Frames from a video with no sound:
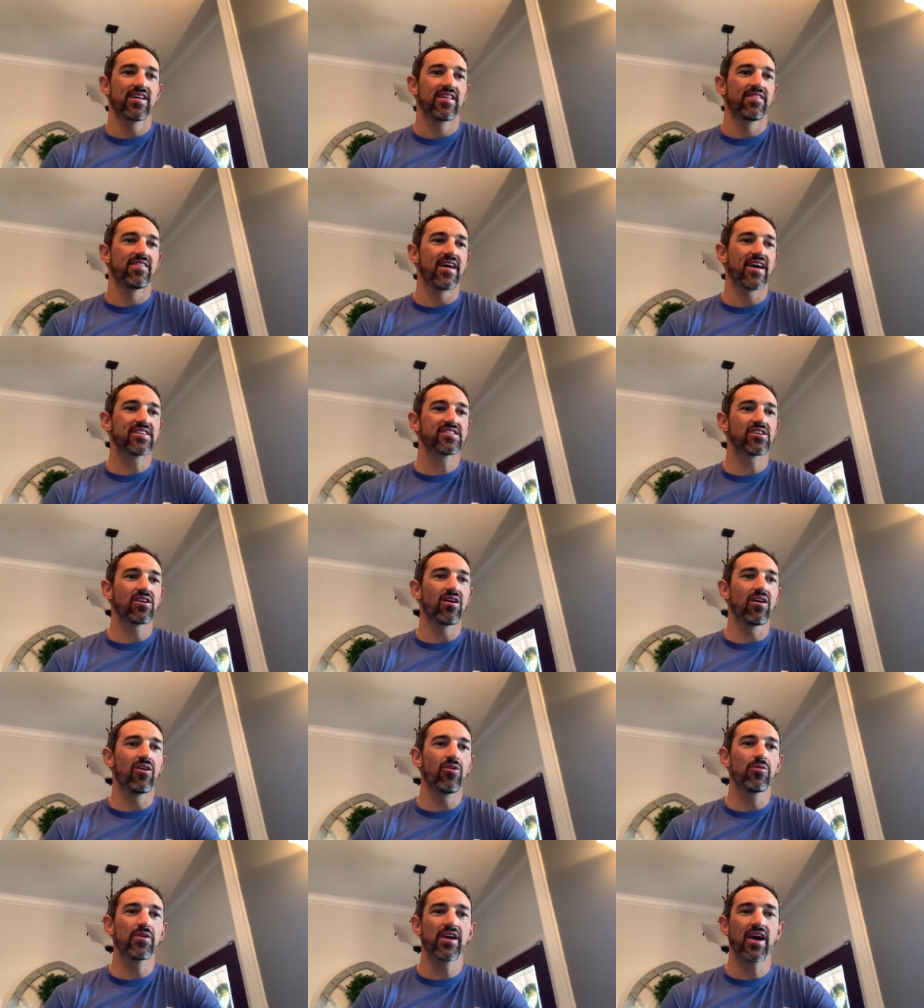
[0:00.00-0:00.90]
That's
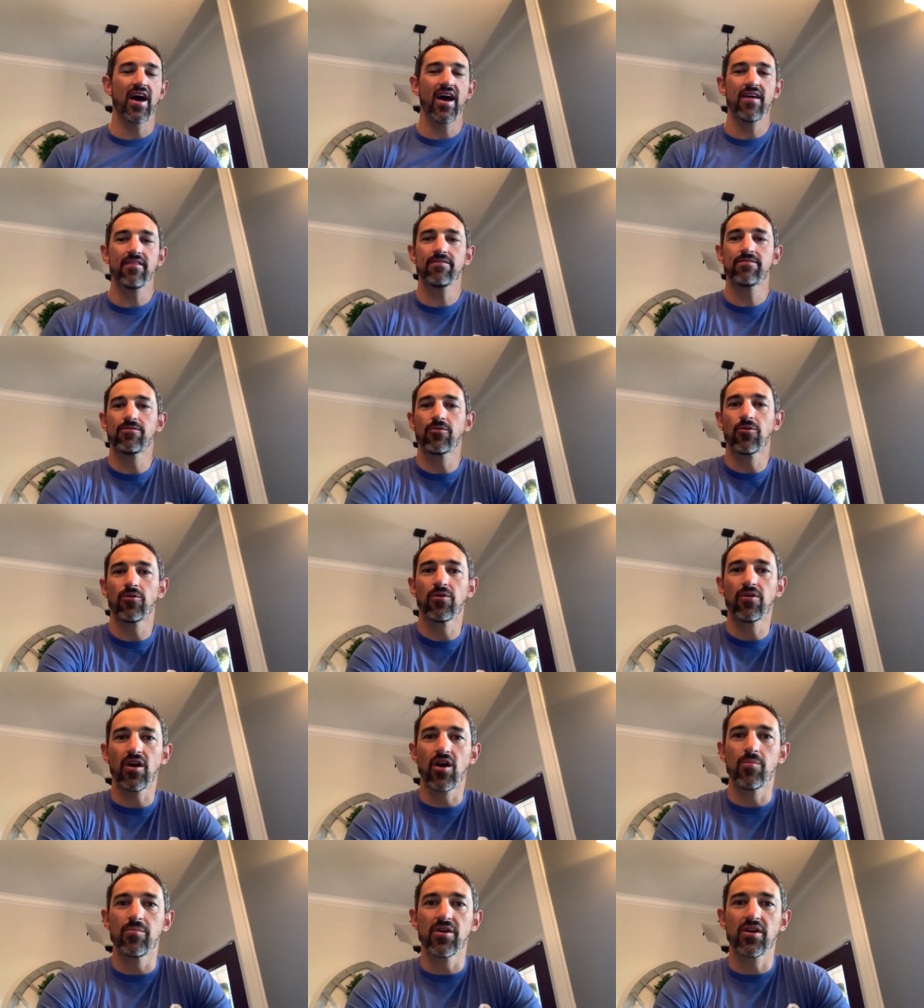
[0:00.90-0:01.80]
all we have
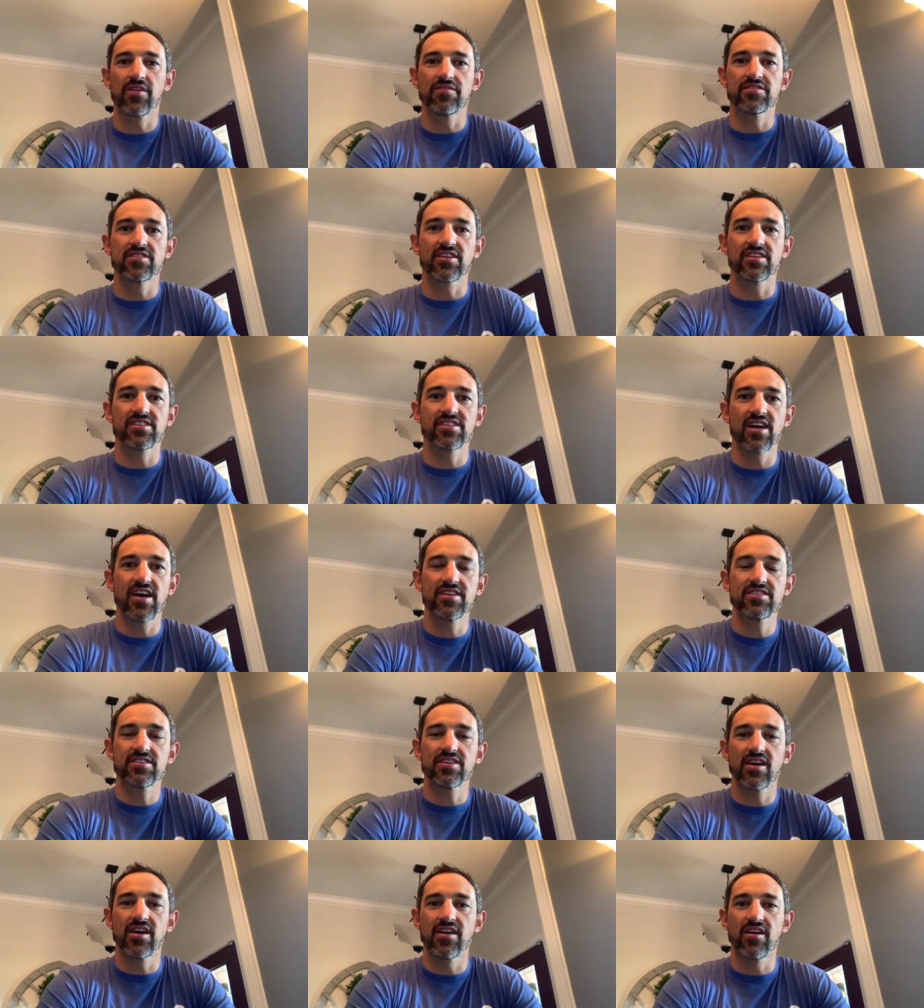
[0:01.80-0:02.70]
for our Book of
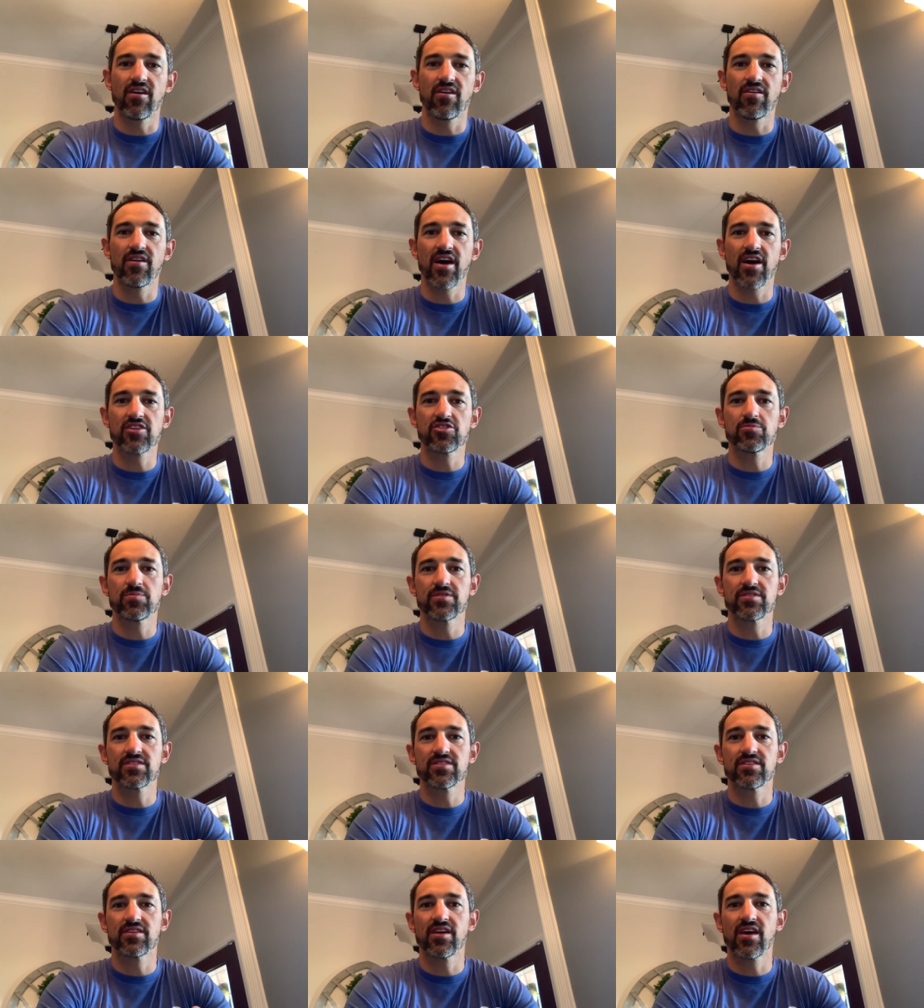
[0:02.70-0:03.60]
Success and our
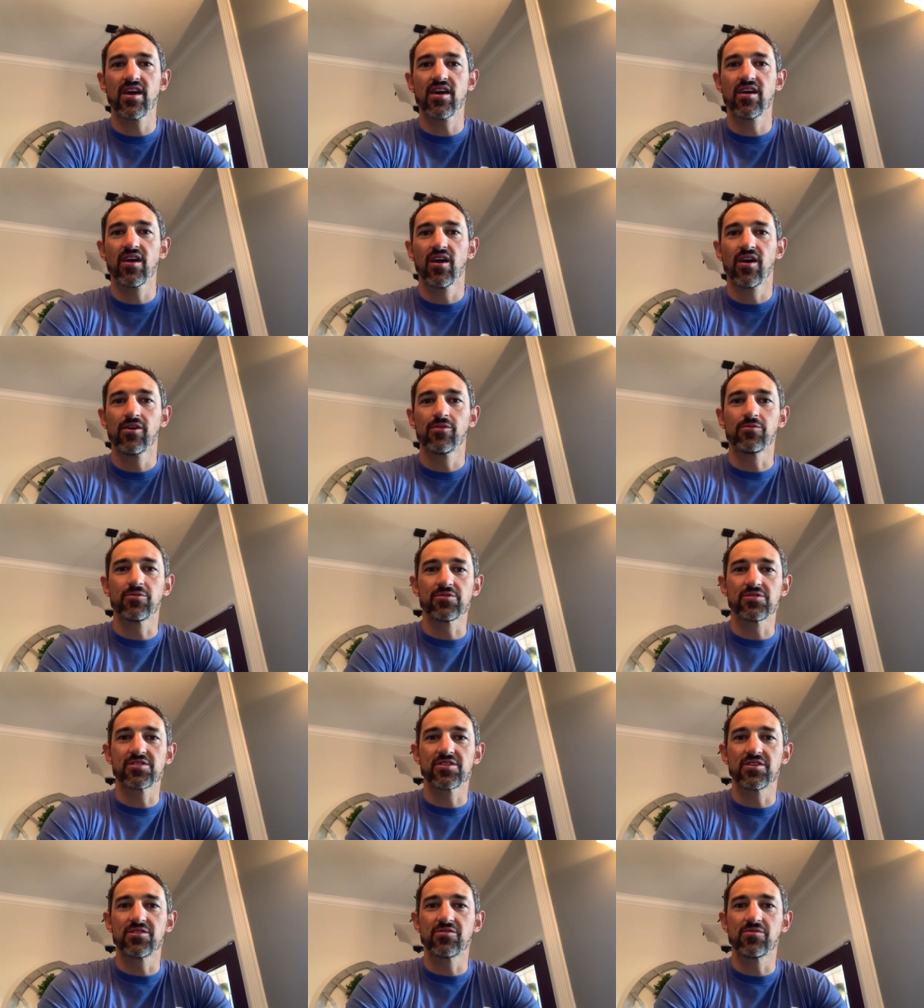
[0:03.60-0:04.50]
announcements today. We'll
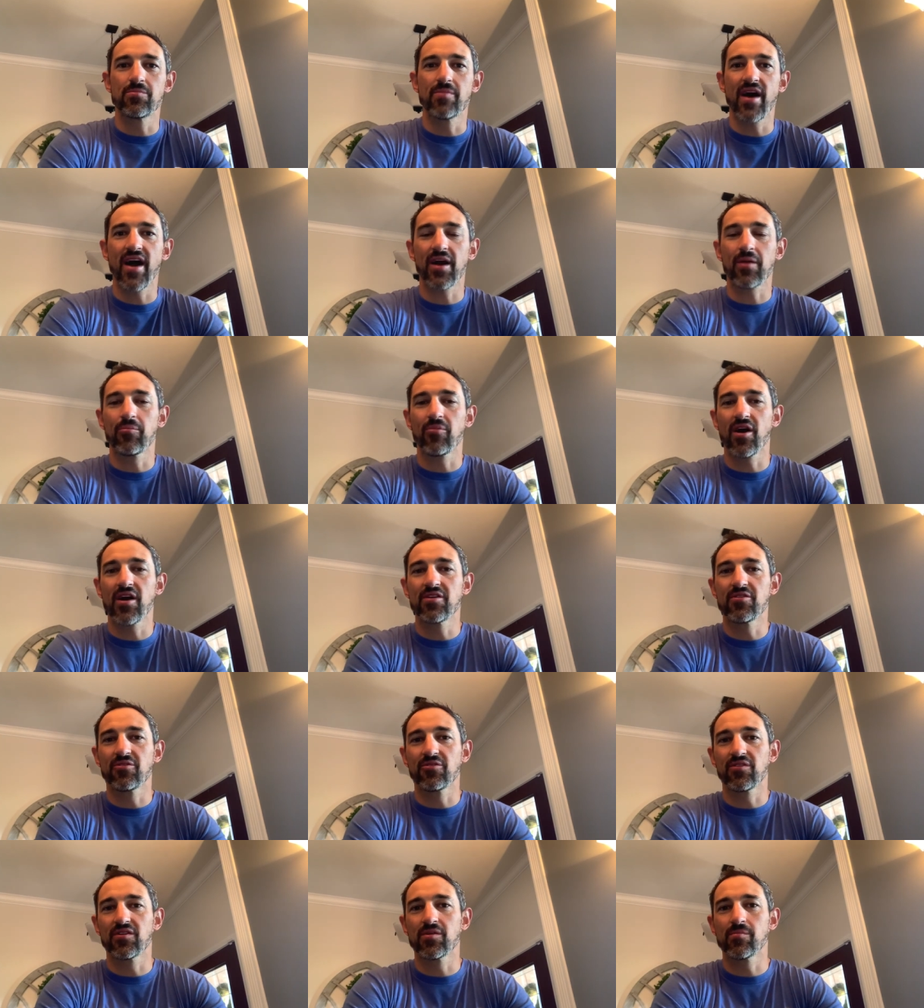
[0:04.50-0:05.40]
see you back bright and
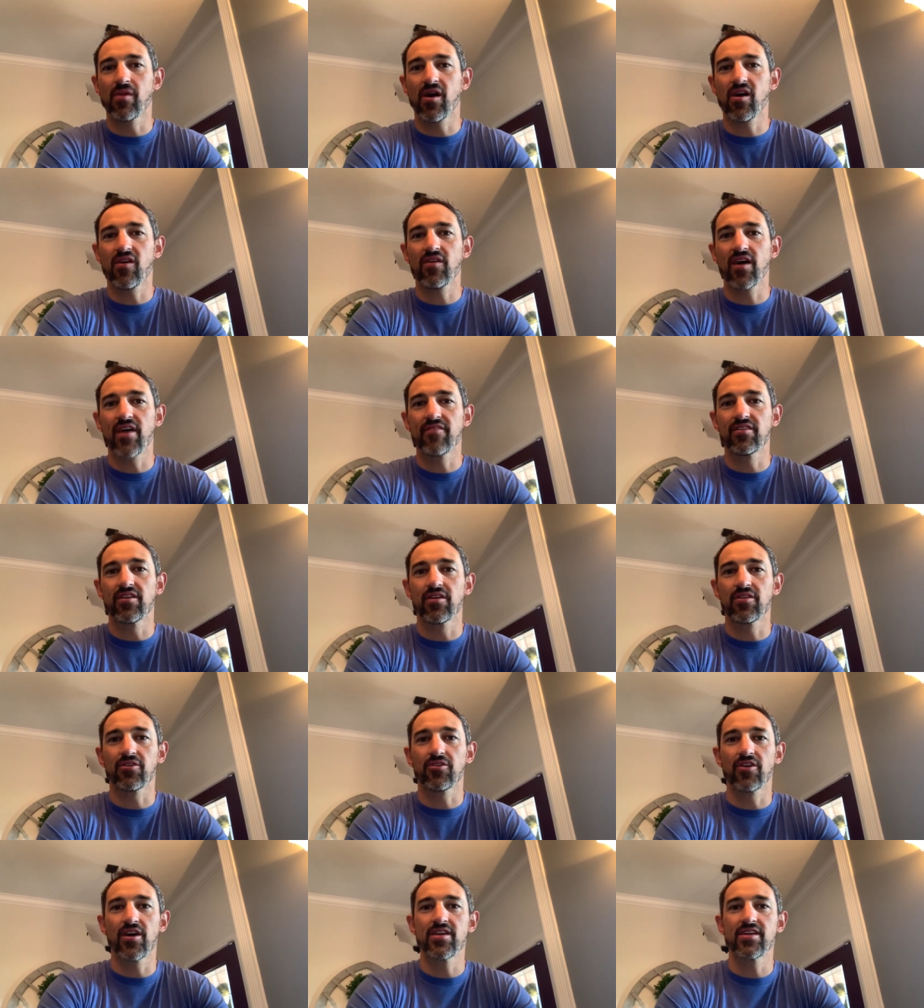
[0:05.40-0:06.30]
early tomorrow. Have
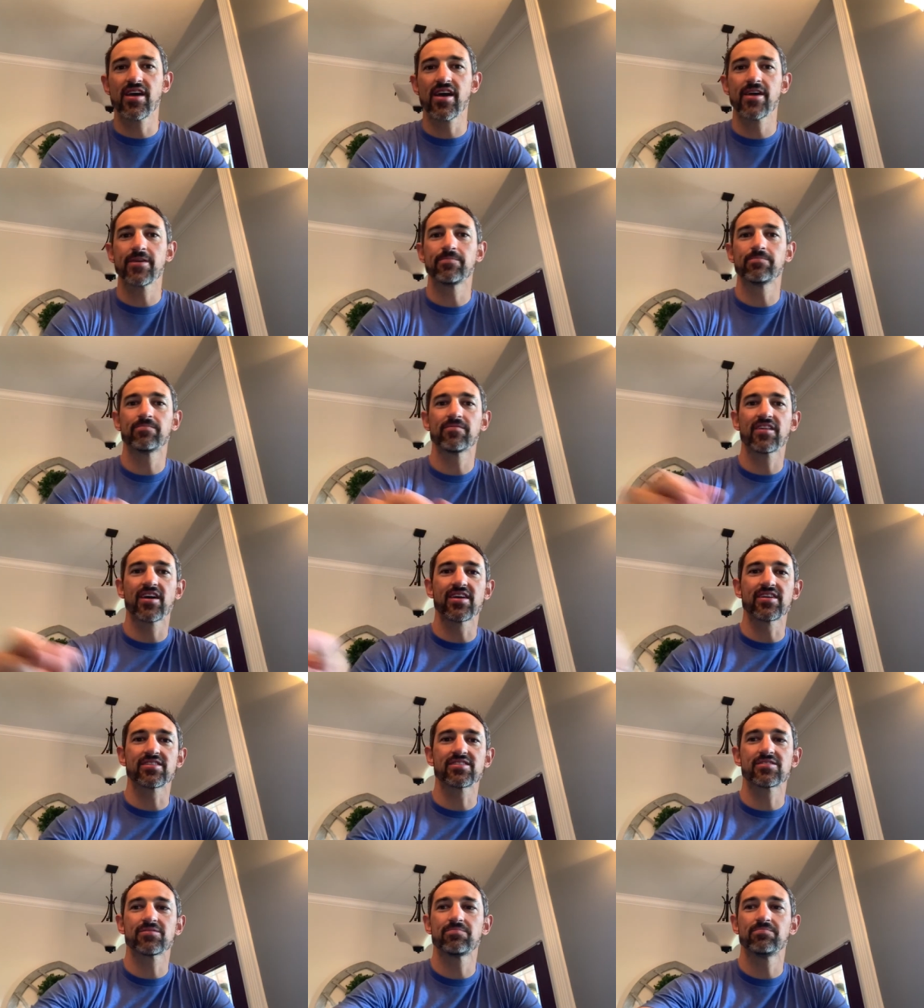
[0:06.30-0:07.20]
another great day.
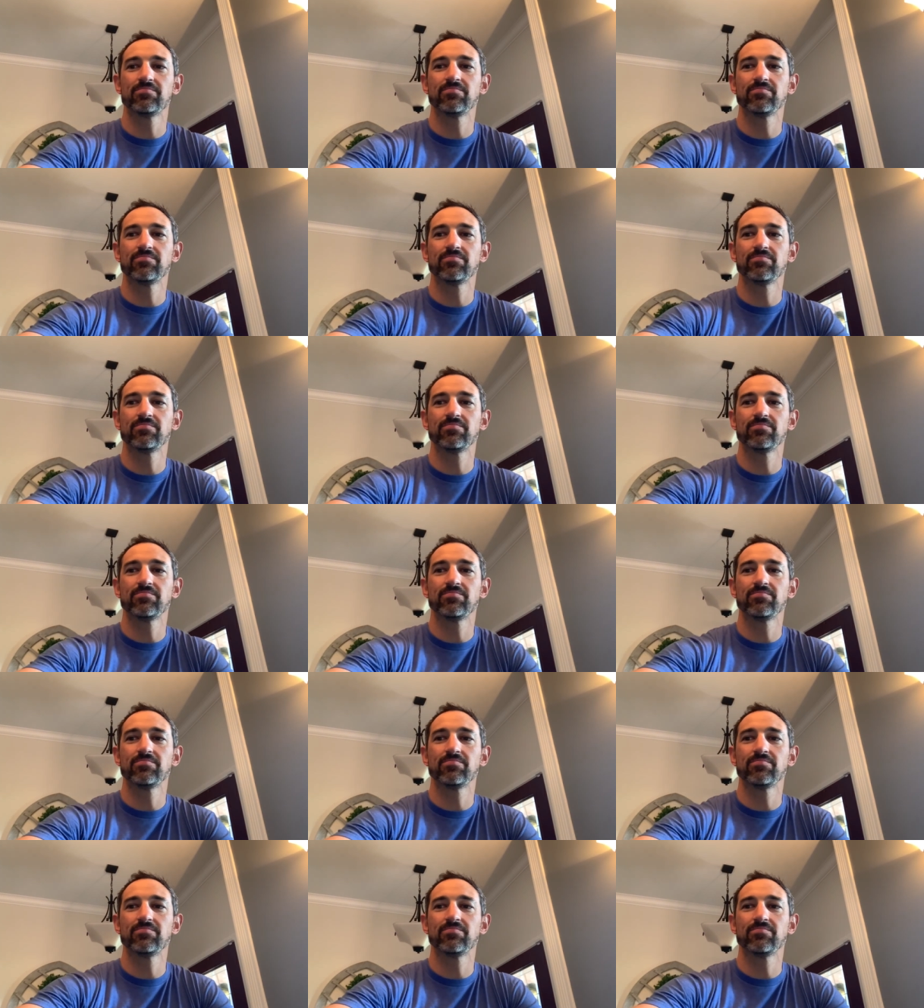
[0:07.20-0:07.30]
Thanks.